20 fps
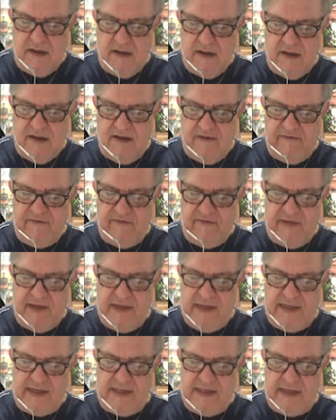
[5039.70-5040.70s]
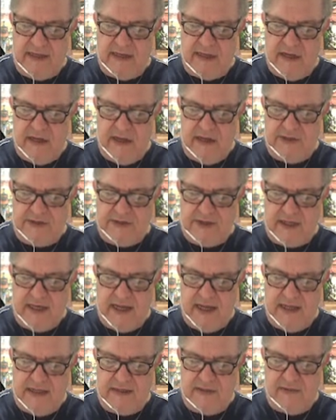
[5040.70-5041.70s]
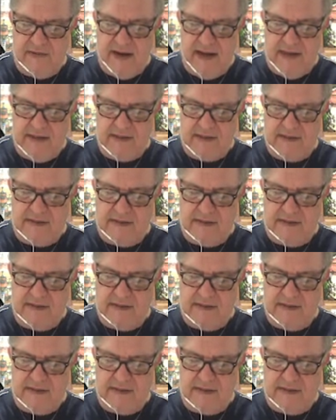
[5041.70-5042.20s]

of ED conjugate, right?